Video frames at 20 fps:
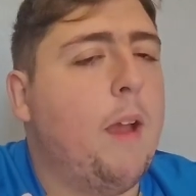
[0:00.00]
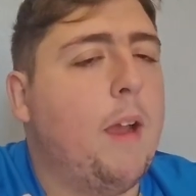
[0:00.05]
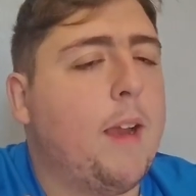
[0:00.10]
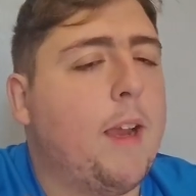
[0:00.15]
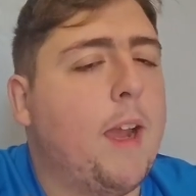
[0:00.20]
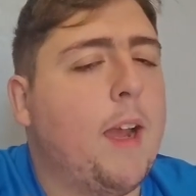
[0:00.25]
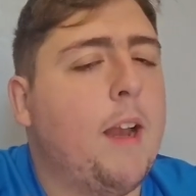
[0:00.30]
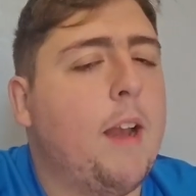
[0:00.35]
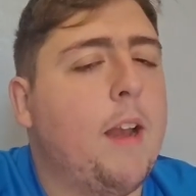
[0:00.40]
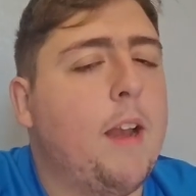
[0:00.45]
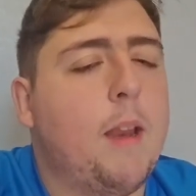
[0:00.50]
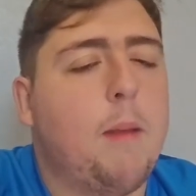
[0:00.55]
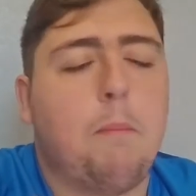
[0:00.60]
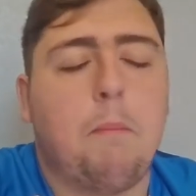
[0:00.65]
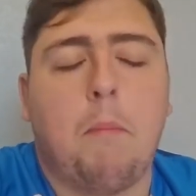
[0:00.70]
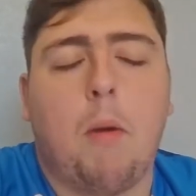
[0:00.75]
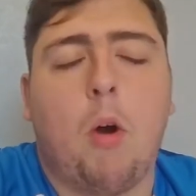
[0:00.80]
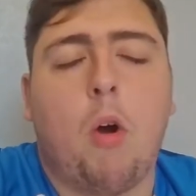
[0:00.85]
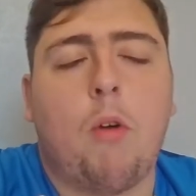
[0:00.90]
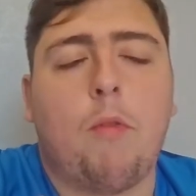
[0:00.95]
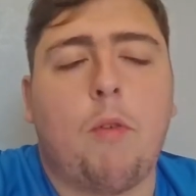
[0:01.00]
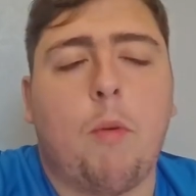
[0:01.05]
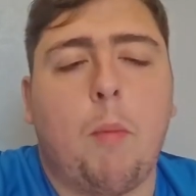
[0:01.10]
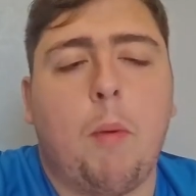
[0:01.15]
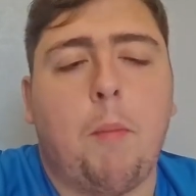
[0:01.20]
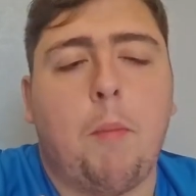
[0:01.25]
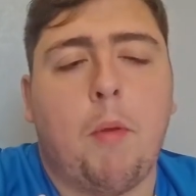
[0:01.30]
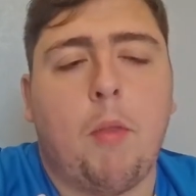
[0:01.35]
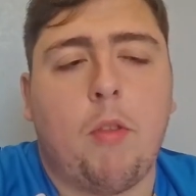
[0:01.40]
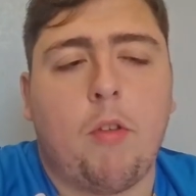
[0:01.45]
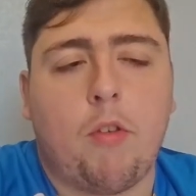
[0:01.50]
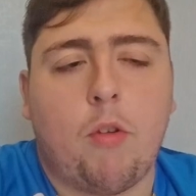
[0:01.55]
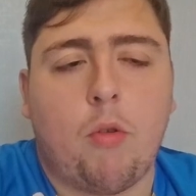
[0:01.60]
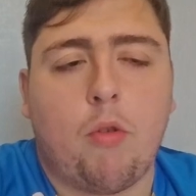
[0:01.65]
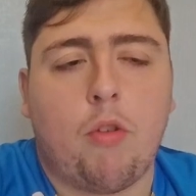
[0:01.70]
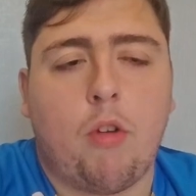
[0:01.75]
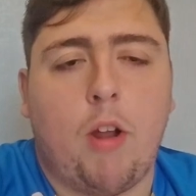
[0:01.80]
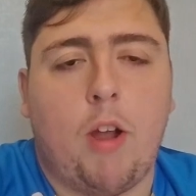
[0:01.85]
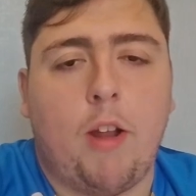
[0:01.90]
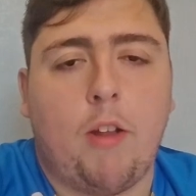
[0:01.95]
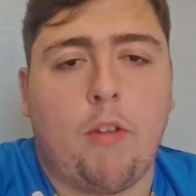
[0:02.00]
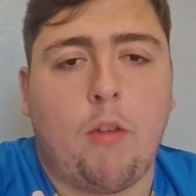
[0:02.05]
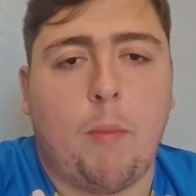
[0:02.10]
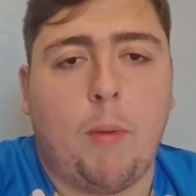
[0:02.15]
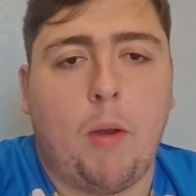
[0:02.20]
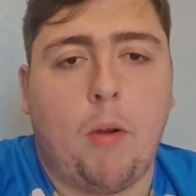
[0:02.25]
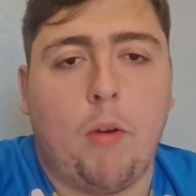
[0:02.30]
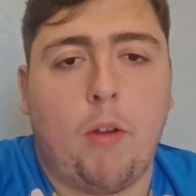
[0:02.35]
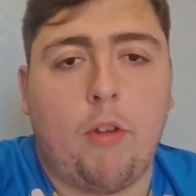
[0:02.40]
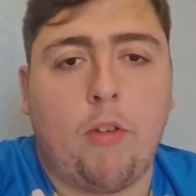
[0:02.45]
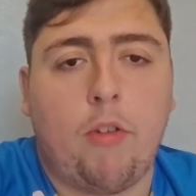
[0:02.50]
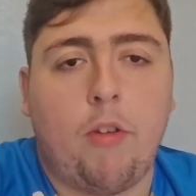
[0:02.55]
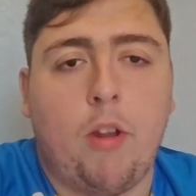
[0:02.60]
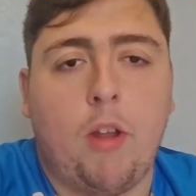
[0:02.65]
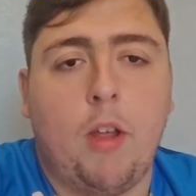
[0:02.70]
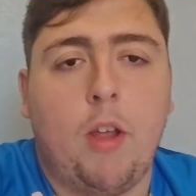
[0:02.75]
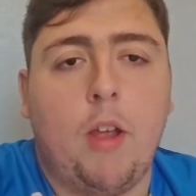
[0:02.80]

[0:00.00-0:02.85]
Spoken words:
kind of need more from him on the touchline, to be honest.